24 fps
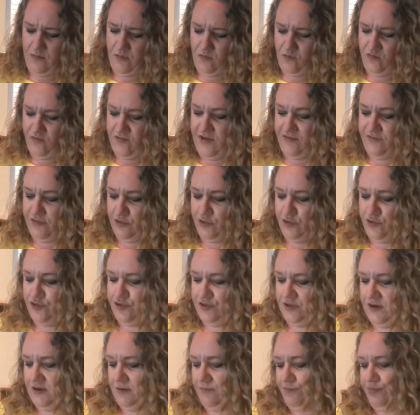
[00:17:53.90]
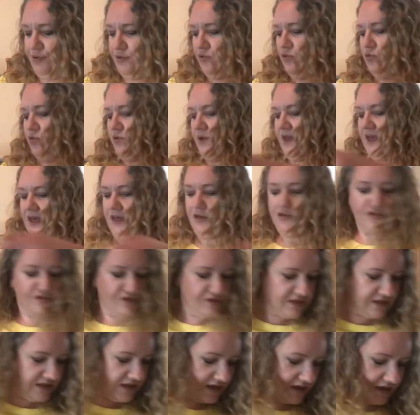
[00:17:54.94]
Revolution Pro
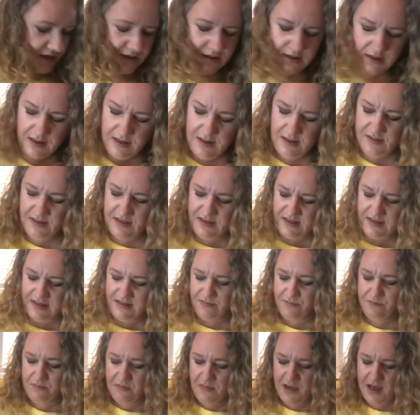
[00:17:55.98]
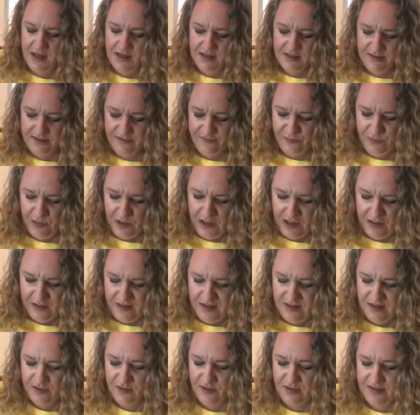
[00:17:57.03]
HD. This is a massive palette.
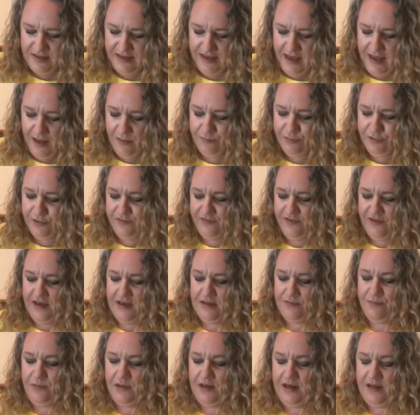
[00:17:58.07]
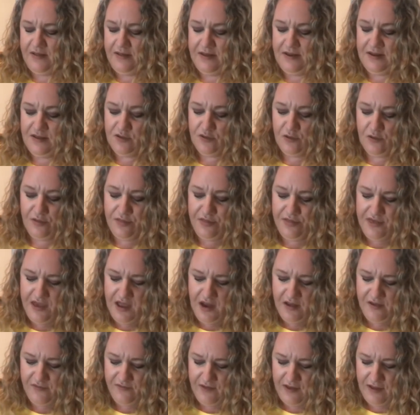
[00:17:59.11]
So it's the Amplified palette, and it's got
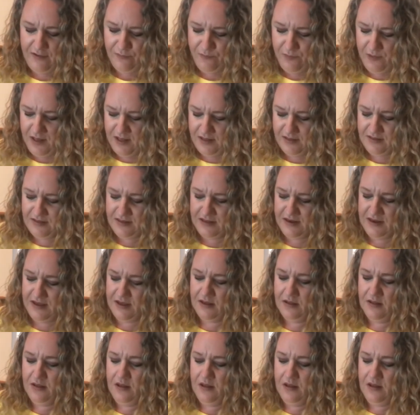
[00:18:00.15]
£35 in it.